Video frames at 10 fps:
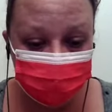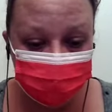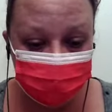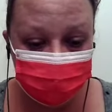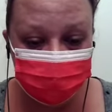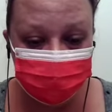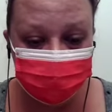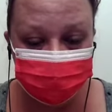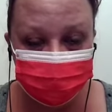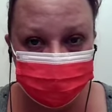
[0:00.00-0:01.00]
making
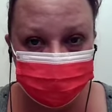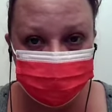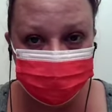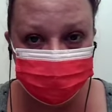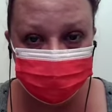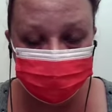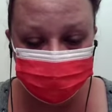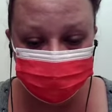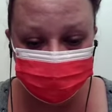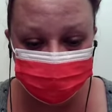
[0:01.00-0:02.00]
that a total of 9
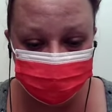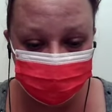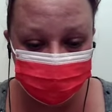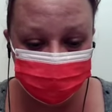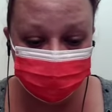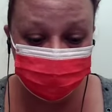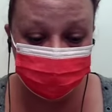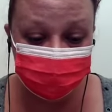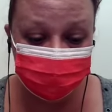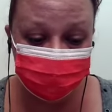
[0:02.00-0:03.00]
doctors. And it looks
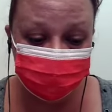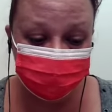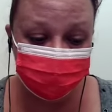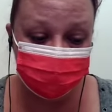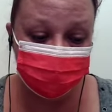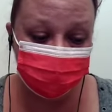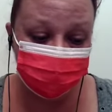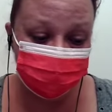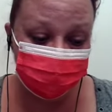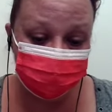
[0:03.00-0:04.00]
like I have a
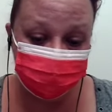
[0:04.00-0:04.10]
bunch